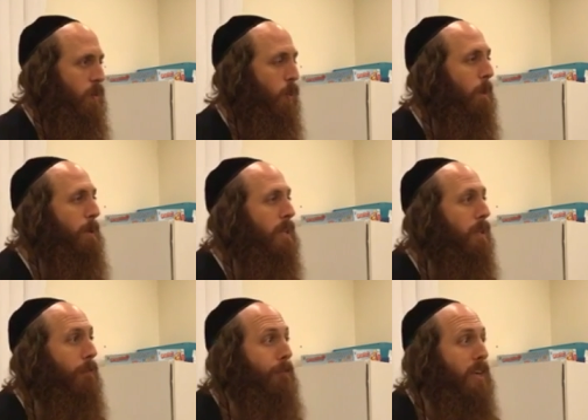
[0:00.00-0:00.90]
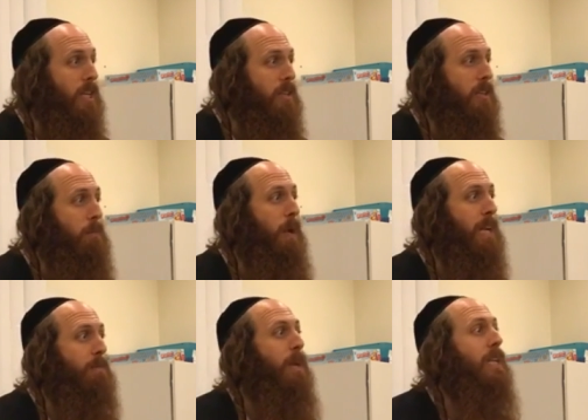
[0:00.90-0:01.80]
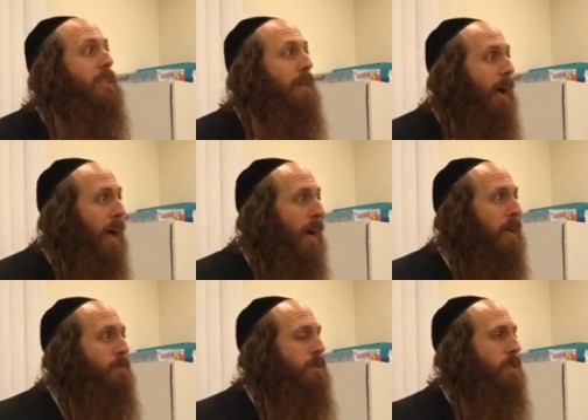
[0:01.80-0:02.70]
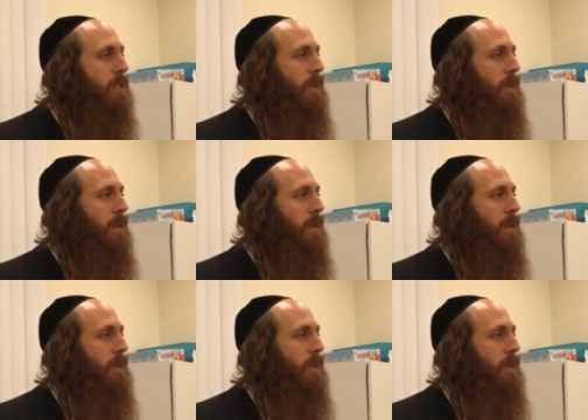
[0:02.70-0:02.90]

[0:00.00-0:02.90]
We've been defeated many, many times.